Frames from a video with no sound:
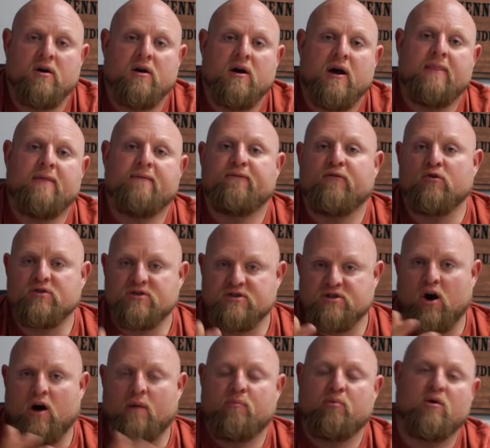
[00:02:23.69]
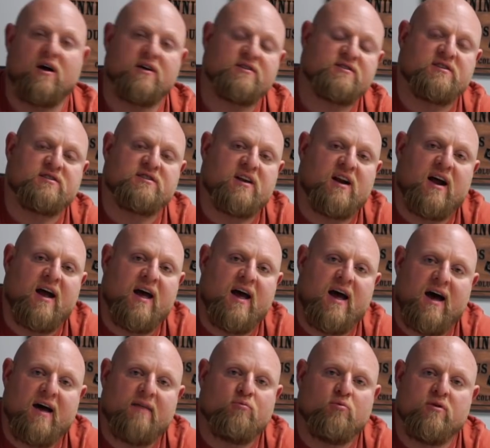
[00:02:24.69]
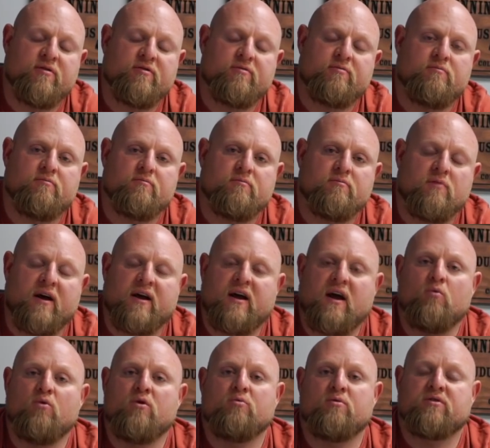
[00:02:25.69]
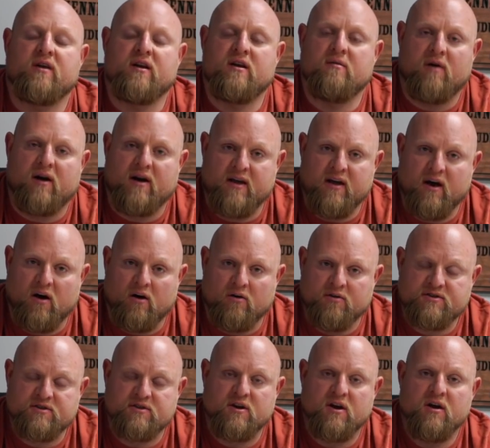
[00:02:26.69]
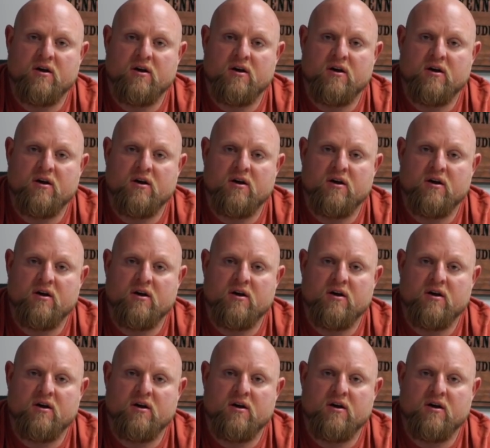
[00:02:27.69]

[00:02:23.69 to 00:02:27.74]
And the first thought process that I had, with like I would with anybody else,